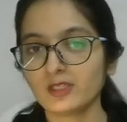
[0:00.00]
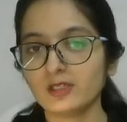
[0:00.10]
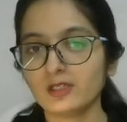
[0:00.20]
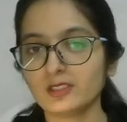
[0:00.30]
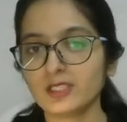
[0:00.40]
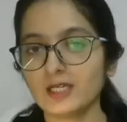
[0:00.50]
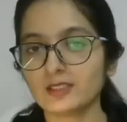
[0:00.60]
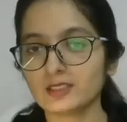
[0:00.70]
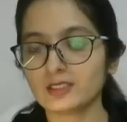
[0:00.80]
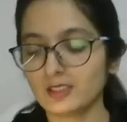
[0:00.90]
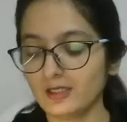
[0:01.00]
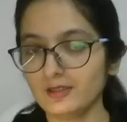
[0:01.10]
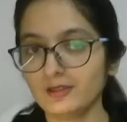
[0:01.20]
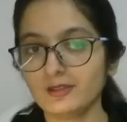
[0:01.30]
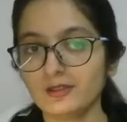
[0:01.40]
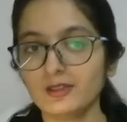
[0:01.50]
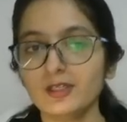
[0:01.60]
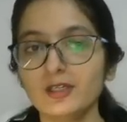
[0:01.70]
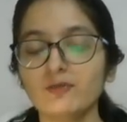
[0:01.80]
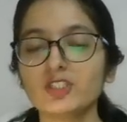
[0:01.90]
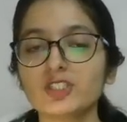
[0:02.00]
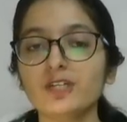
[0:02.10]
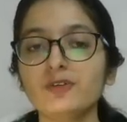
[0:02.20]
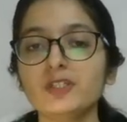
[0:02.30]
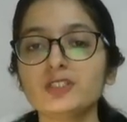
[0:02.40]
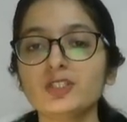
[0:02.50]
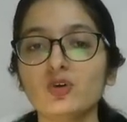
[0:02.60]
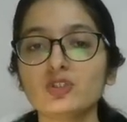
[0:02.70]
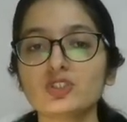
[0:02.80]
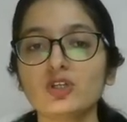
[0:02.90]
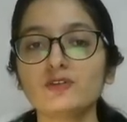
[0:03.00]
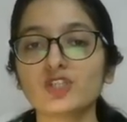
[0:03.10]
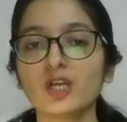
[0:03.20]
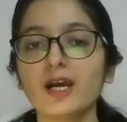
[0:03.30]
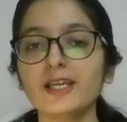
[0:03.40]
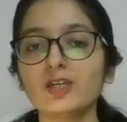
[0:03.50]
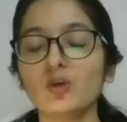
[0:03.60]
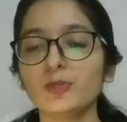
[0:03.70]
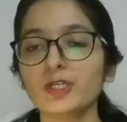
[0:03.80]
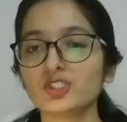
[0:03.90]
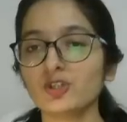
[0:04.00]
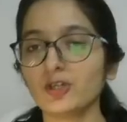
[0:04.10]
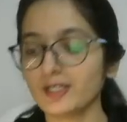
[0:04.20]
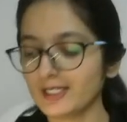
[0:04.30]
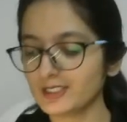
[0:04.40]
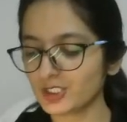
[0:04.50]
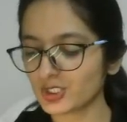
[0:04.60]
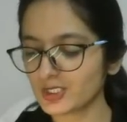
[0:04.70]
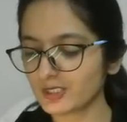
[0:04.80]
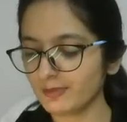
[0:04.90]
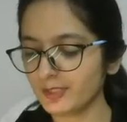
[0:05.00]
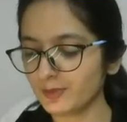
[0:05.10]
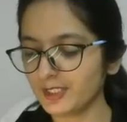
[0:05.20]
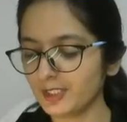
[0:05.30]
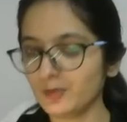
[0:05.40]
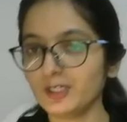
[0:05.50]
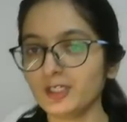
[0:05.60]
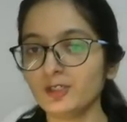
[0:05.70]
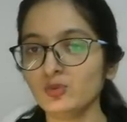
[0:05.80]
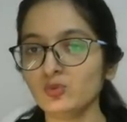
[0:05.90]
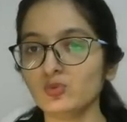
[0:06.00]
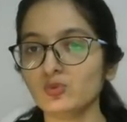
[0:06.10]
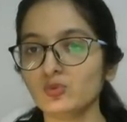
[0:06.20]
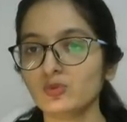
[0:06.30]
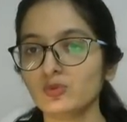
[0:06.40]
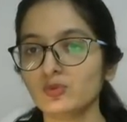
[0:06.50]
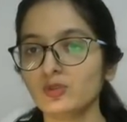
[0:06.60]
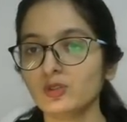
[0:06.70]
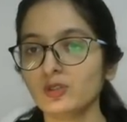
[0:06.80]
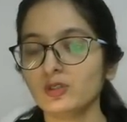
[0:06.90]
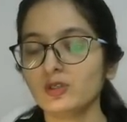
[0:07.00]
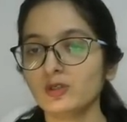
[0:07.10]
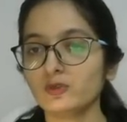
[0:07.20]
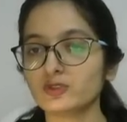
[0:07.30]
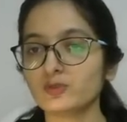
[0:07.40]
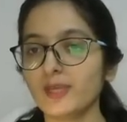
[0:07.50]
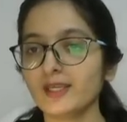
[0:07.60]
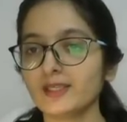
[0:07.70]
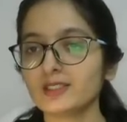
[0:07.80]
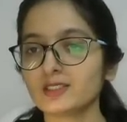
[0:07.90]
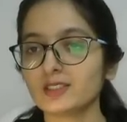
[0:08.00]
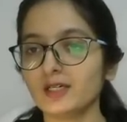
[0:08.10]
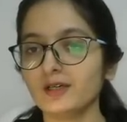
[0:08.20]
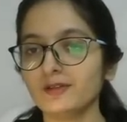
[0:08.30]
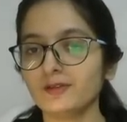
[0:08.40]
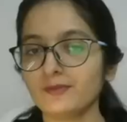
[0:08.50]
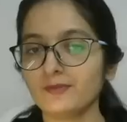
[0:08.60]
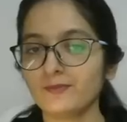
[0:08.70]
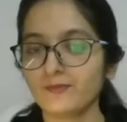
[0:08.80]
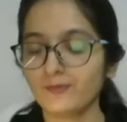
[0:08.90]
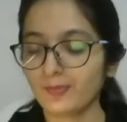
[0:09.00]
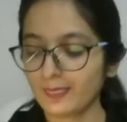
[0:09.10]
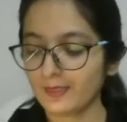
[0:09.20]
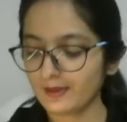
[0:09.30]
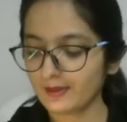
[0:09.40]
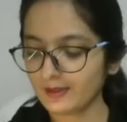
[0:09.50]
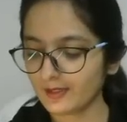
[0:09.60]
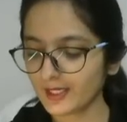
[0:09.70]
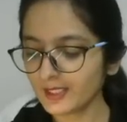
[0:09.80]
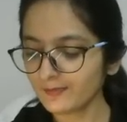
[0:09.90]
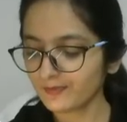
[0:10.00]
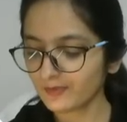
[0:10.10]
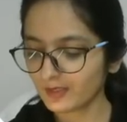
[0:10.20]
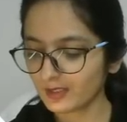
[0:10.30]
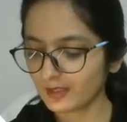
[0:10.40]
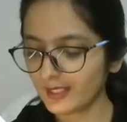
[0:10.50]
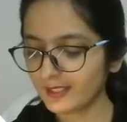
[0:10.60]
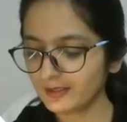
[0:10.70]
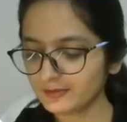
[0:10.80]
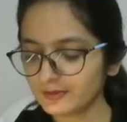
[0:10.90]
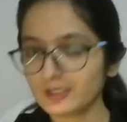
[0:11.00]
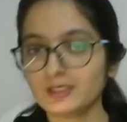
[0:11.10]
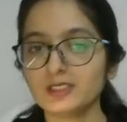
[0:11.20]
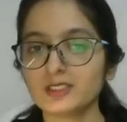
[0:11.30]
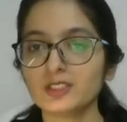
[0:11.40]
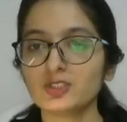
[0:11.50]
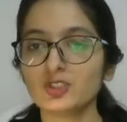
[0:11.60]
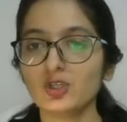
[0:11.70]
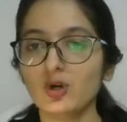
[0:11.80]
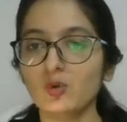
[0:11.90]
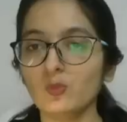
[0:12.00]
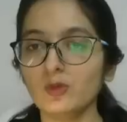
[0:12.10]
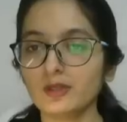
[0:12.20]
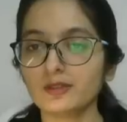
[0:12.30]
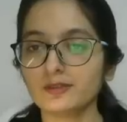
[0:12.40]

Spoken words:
Kazakhstan. Which country is the host of Shanghai Cooperation Organization Summit 2022? Uzbekistan. Right? Then this is your homework.